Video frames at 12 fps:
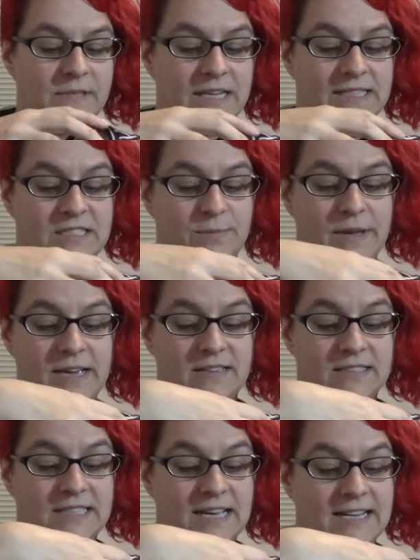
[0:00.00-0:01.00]
It
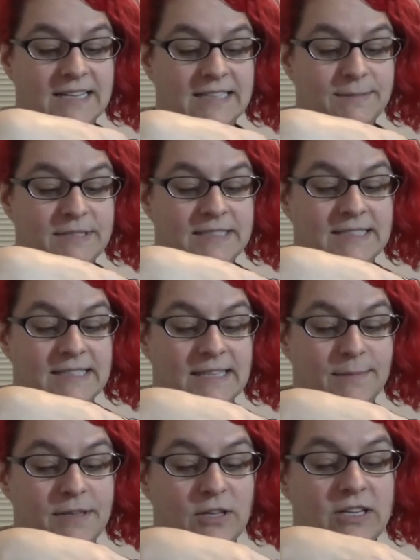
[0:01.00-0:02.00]
smells kind of, let
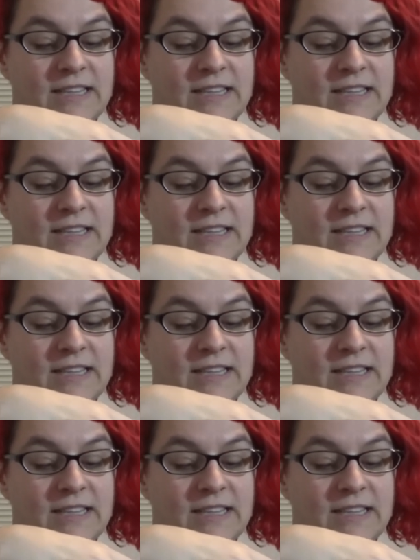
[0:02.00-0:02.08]
me look